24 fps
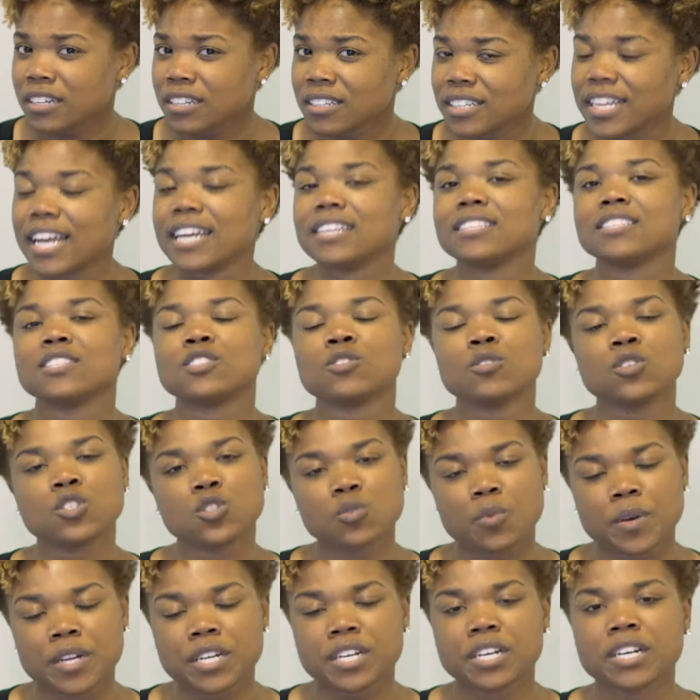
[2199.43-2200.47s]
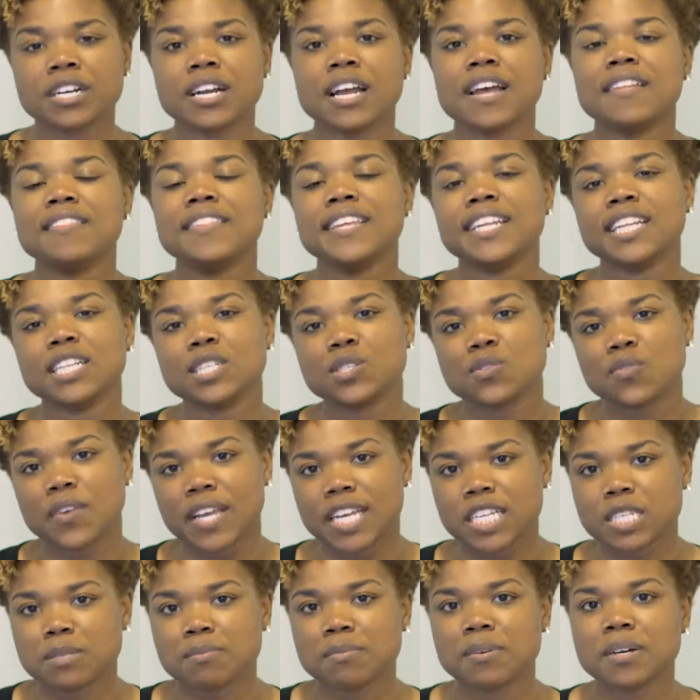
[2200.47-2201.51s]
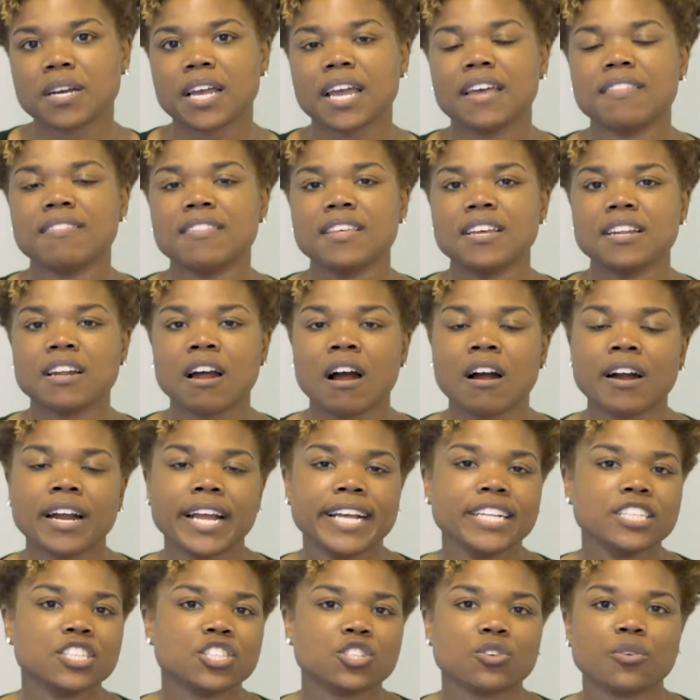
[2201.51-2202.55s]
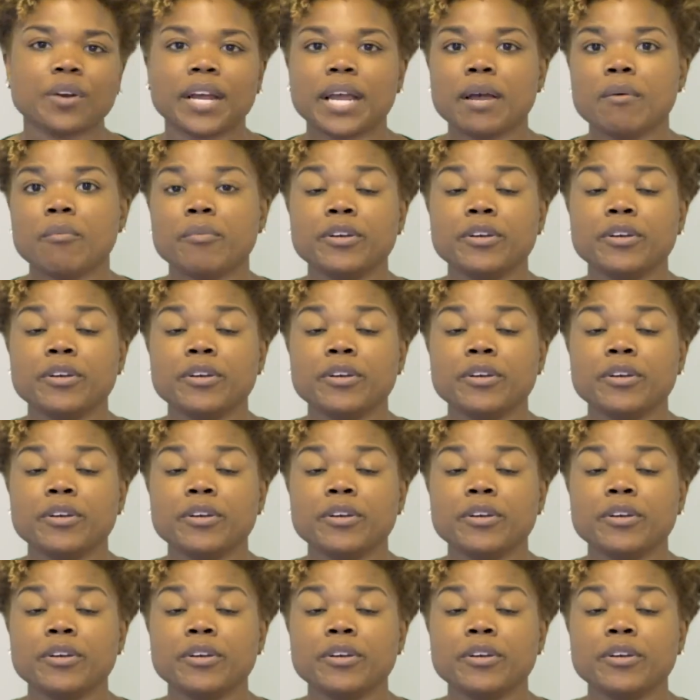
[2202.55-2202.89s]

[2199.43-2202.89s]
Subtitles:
Yes, it's on Twitter, and then it's Facebook, and then our Instagram.